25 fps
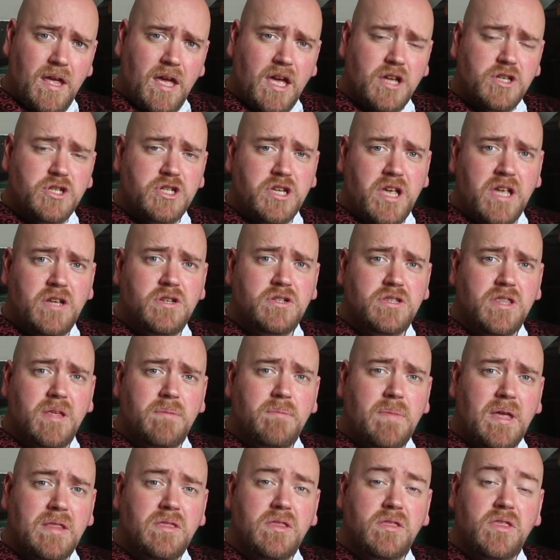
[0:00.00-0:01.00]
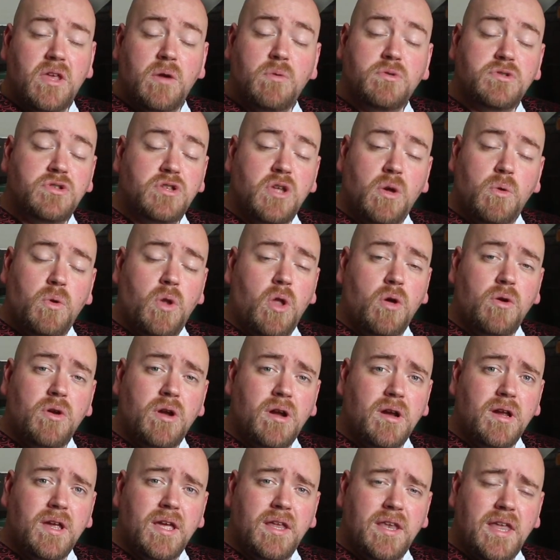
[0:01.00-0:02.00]
A change that meant that there was no
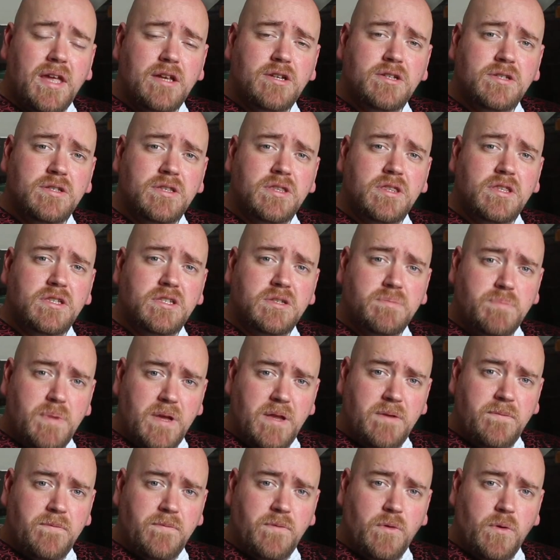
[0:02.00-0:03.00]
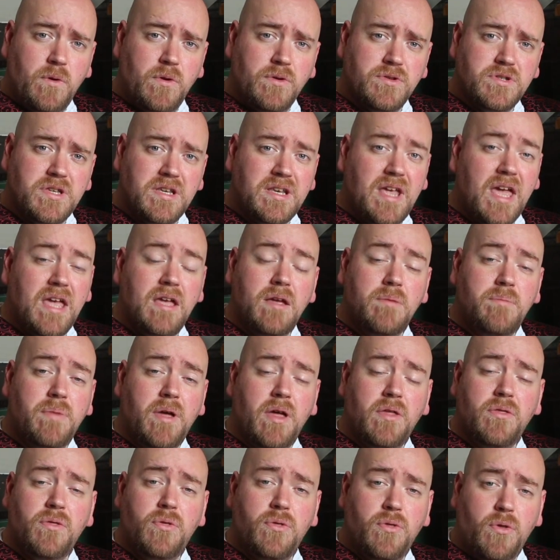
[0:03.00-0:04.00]
longer a connection to the Speed Force, and
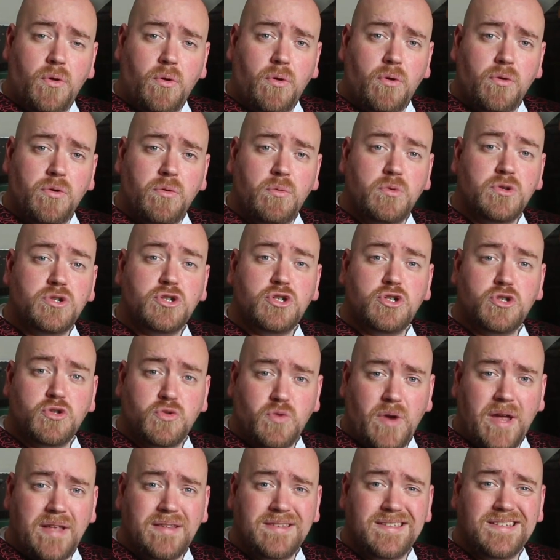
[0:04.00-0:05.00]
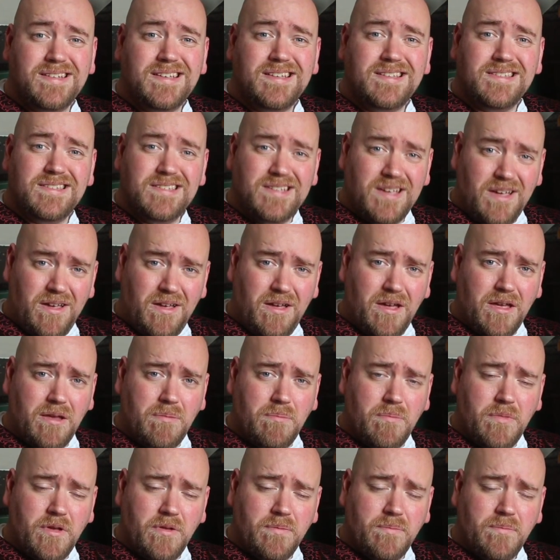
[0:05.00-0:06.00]
Eobard Thawne was stranded in
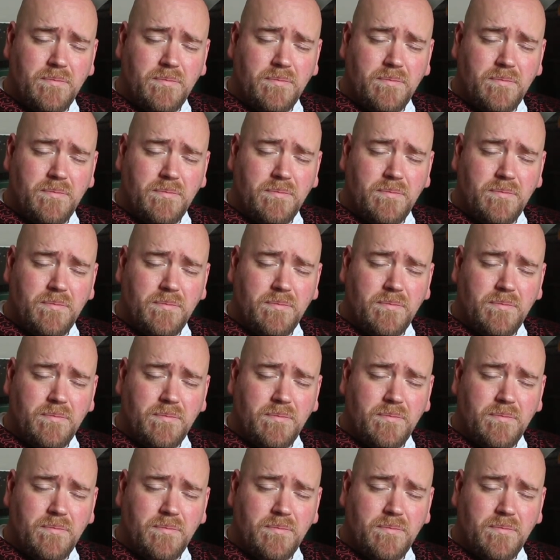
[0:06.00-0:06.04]
time.